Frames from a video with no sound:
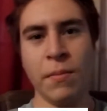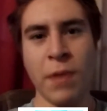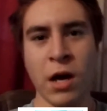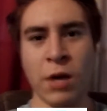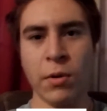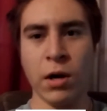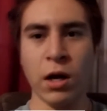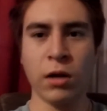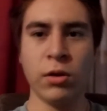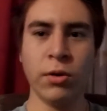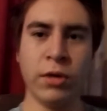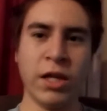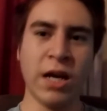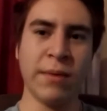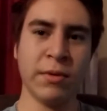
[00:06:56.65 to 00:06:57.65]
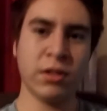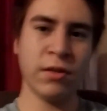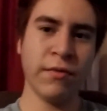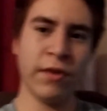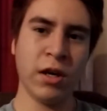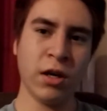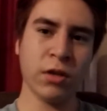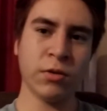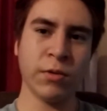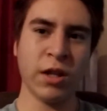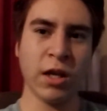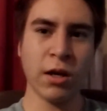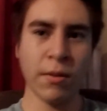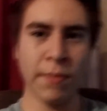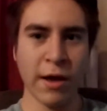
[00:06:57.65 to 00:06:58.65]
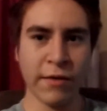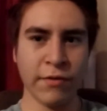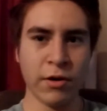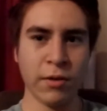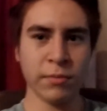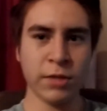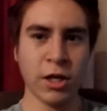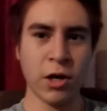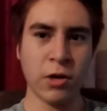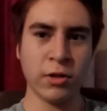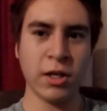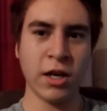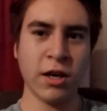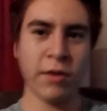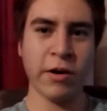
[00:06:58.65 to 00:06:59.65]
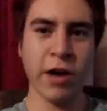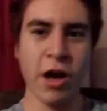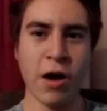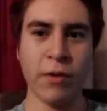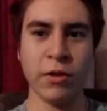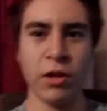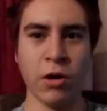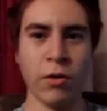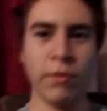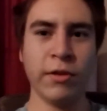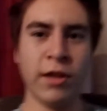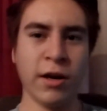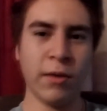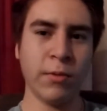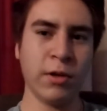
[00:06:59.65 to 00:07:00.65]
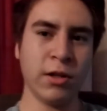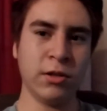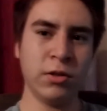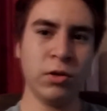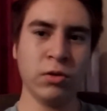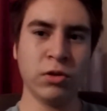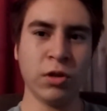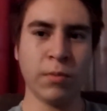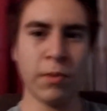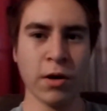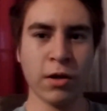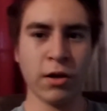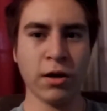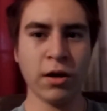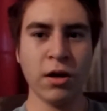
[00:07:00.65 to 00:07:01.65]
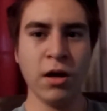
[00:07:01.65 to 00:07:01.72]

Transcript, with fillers: But I don't want to include them in some videos when they come back from San Jose. Right now they're over there with the twos, their brother.